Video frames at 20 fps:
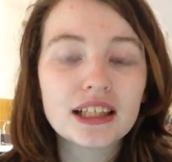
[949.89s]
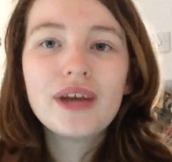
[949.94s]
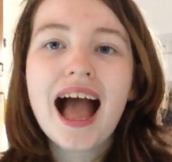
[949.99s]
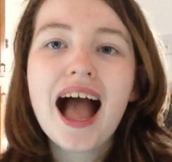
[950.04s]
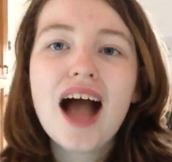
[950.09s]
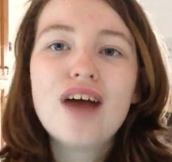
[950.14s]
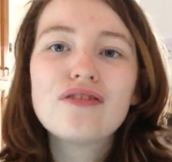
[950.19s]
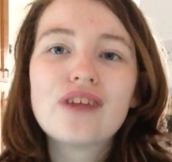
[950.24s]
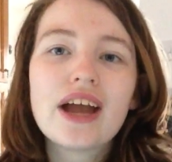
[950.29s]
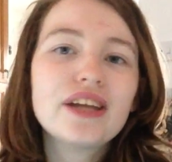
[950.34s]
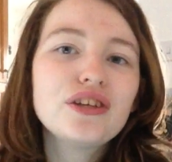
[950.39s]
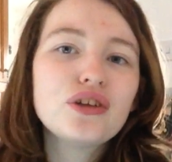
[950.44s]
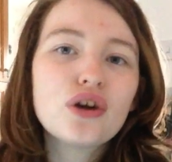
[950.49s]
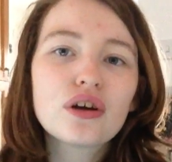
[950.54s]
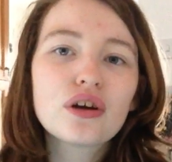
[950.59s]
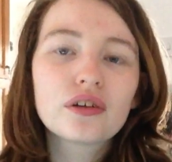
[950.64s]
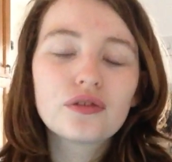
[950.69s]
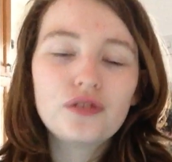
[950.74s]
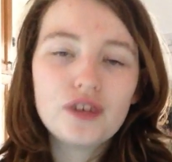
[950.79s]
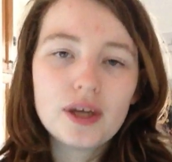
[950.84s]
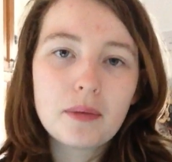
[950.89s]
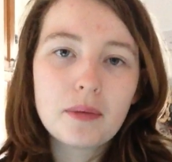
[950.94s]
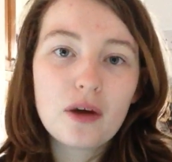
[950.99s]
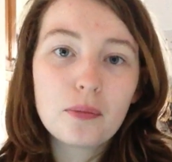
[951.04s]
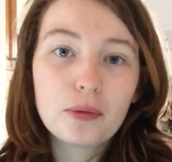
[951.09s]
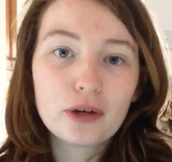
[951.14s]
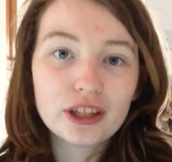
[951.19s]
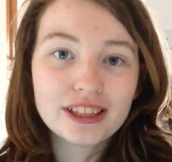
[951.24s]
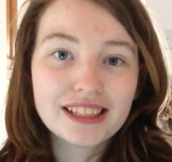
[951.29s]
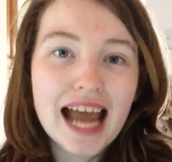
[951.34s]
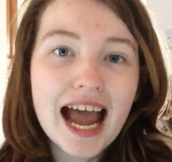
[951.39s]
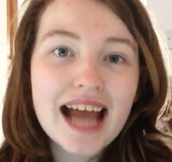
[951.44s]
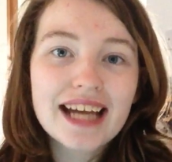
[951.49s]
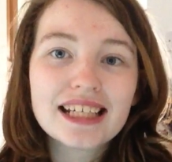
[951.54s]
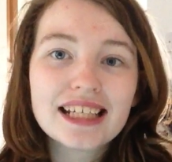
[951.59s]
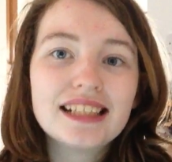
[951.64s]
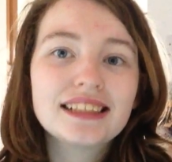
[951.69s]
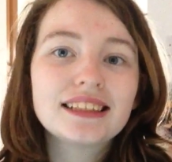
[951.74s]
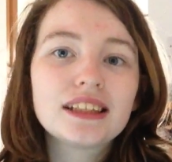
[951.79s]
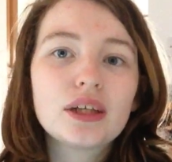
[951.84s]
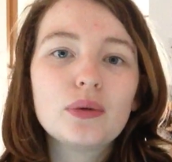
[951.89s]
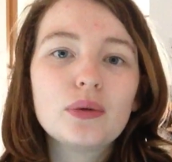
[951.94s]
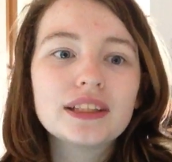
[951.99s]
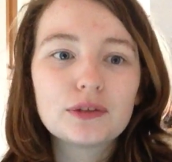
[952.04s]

We have a young female protagonist who